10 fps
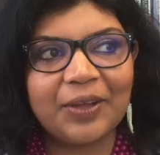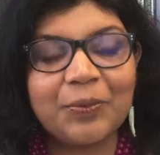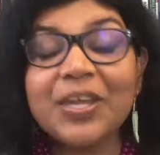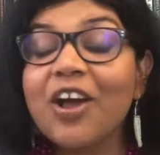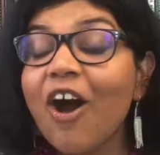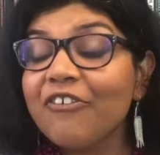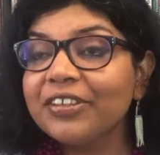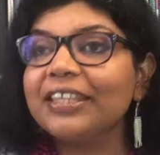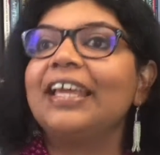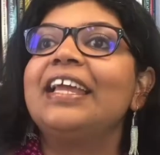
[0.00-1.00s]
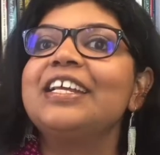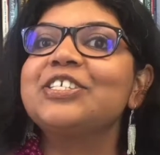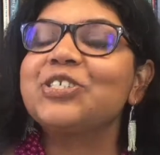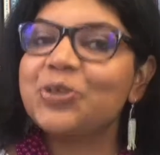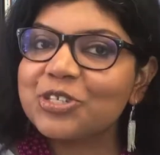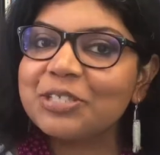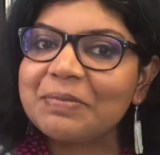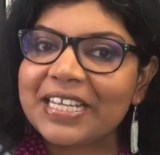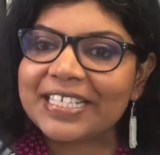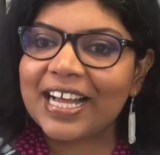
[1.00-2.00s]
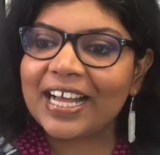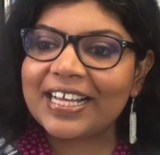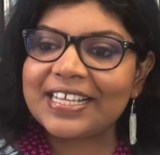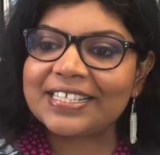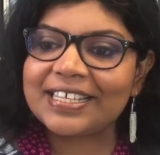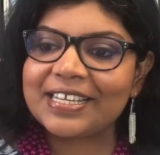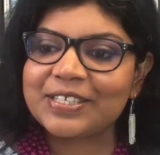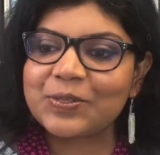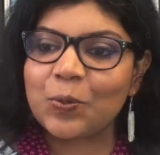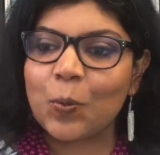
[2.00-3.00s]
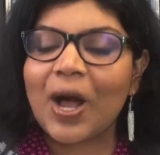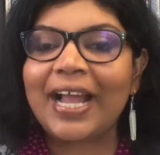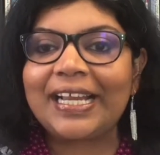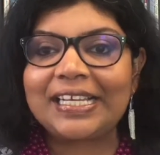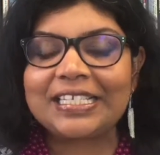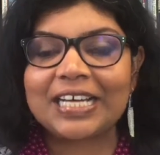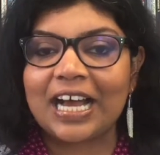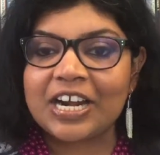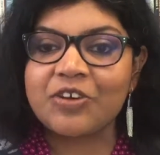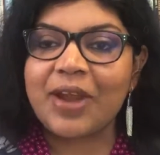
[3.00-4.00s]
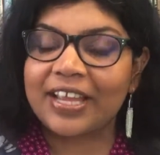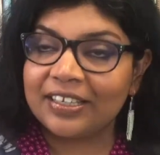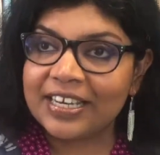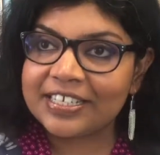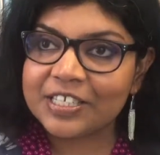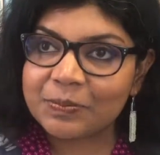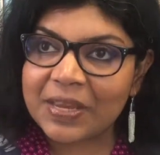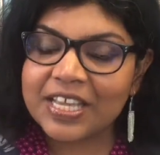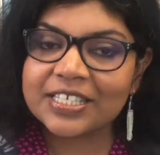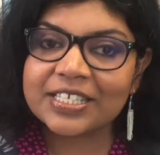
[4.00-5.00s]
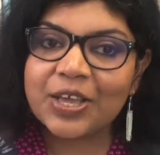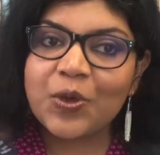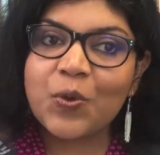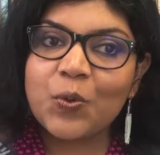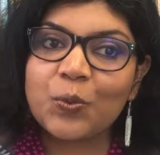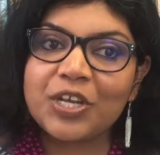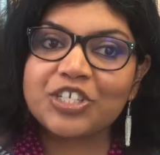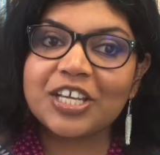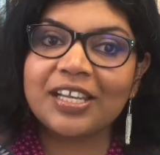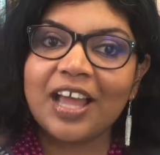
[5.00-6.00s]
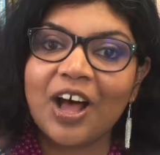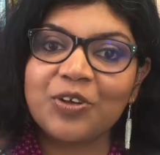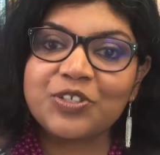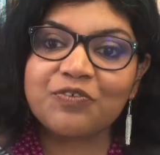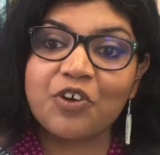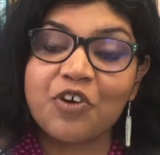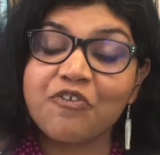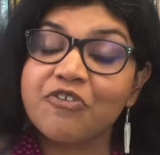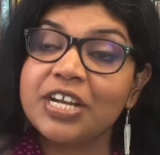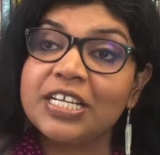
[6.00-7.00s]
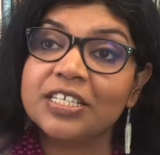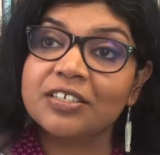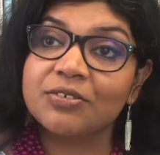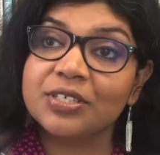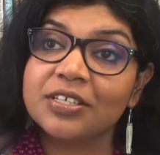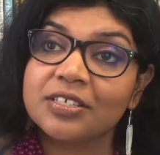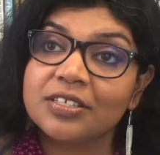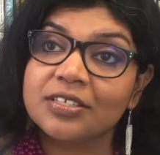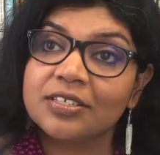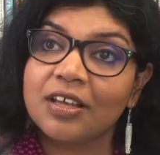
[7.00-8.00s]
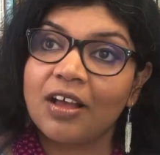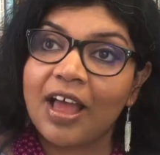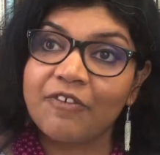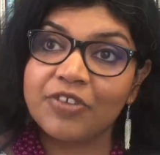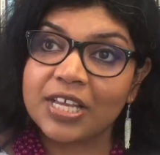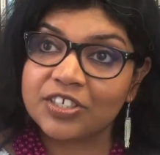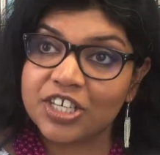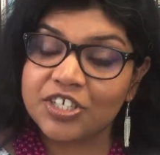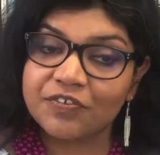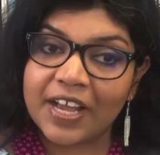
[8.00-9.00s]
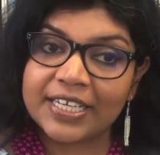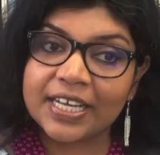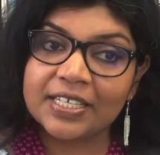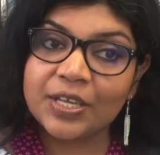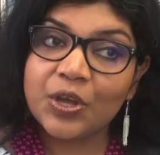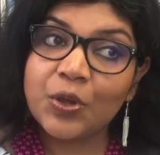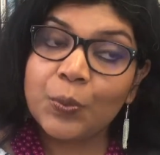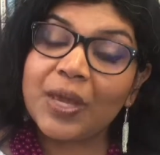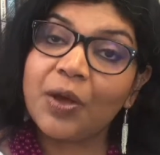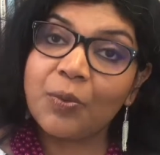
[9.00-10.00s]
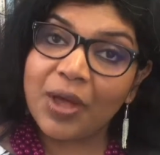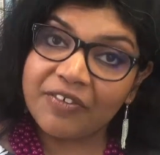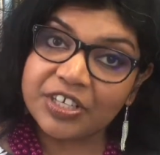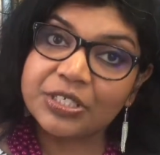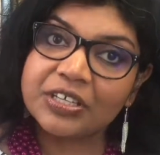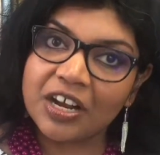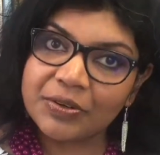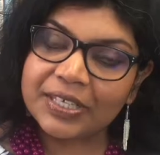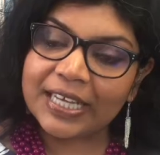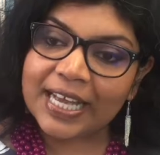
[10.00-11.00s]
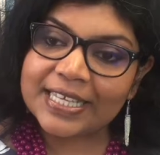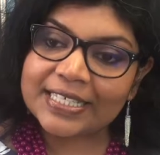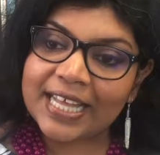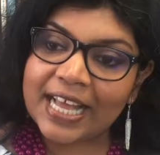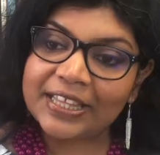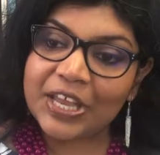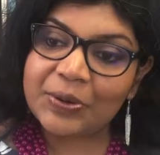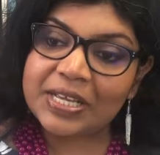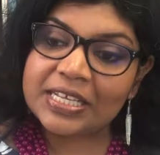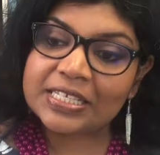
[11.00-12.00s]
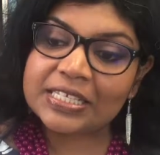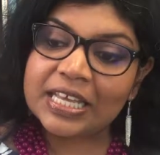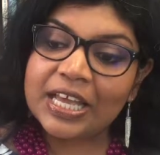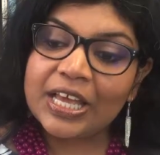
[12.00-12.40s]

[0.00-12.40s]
We often think social media is this wild, unregulated space which allows for free discourses and free exchange of ideas. We, however, do not realize that there is